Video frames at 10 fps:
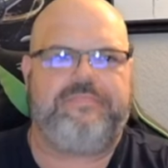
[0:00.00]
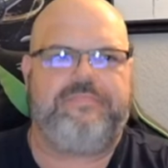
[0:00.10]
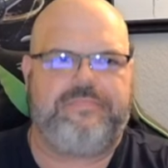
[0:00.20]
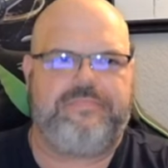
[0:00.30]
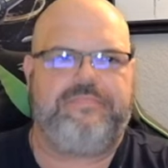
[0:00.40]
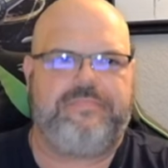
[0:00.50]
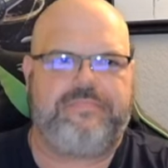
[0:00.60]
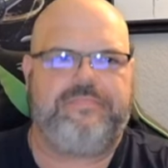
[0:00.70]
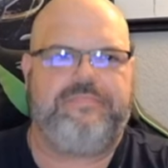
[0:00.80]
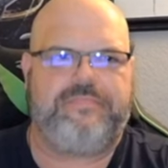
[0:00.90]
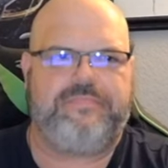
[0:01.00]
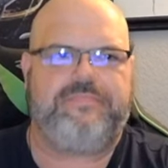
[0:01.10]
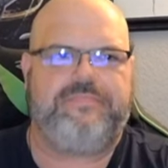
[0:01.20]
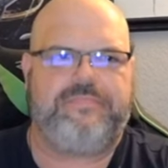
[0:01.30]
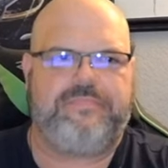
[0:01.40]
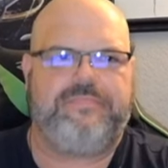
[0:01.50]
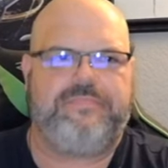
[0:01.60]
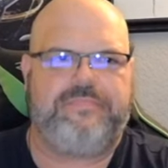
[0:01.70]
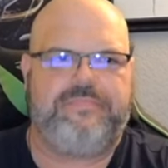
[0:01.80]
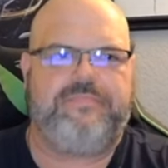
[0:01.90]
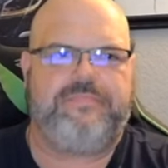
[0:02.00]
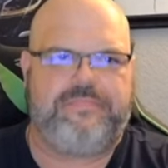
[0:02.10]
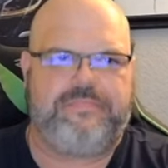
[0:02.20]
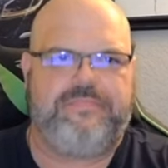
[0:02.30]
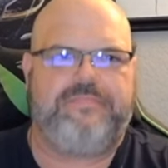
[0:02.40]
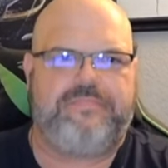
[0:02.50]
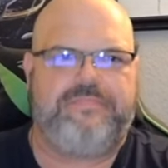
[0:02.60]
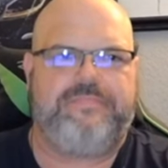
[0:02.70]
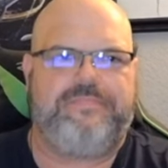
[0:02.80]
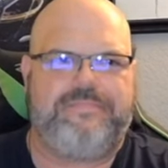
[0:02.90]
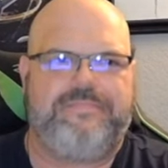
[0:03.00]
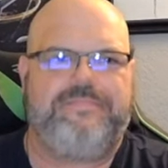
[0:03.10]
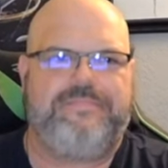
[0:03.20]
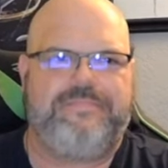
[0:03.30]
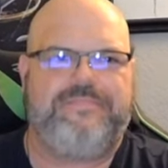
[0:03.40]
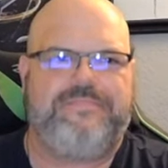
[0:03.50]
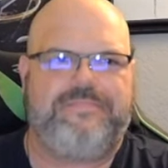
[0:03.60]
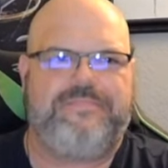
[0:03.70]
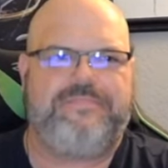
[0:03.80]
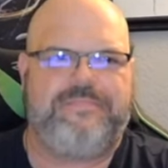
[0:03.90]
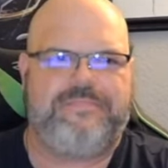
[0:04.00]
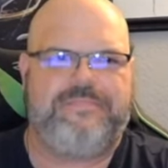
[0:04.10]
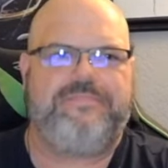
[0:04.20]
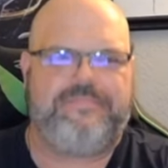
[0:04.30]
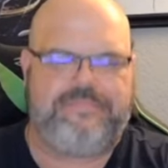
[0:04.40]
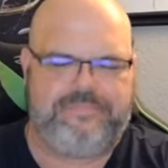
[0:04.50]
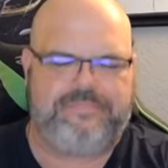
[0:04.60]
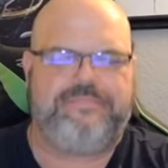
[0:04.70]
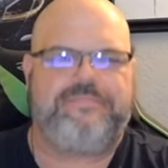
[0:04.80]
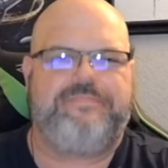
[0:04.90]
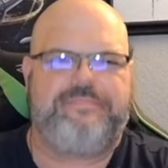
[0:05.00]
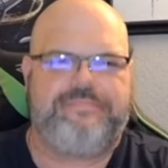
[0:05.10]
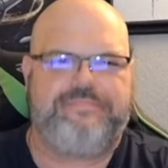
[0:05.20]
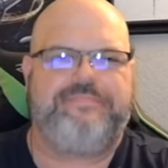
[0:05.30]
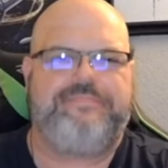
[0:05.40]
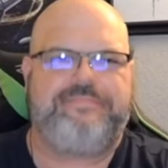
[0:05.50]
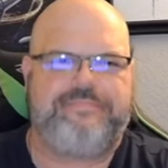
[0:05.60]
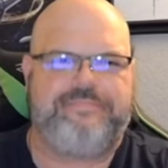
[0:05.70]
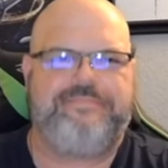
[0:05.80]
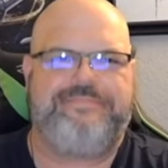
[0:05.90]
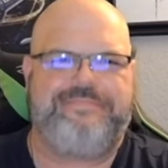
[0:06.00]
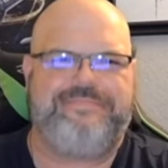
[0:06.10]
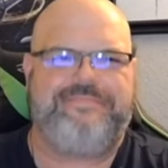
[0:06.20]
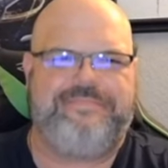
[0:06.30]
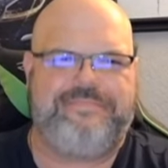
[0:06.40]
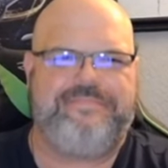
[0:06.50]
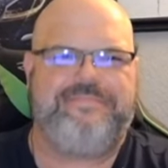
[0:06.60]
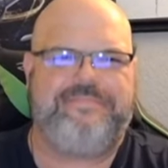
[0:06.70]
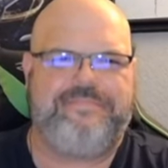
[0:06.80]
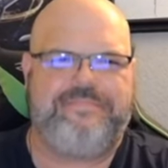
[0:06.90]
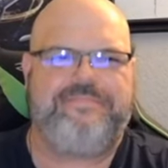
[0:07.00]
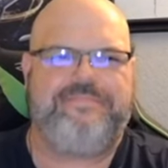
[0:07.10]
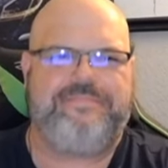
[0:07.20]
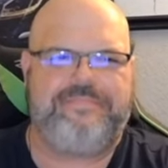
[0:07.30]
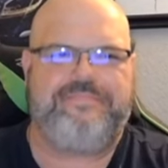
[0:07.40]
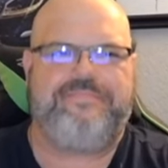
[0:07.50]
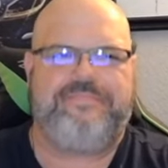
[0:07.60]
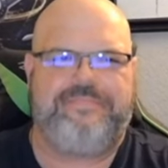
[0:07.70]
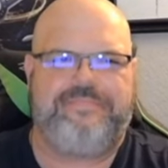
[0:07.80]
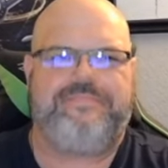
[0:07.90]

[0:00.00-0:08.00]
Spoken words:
(silent)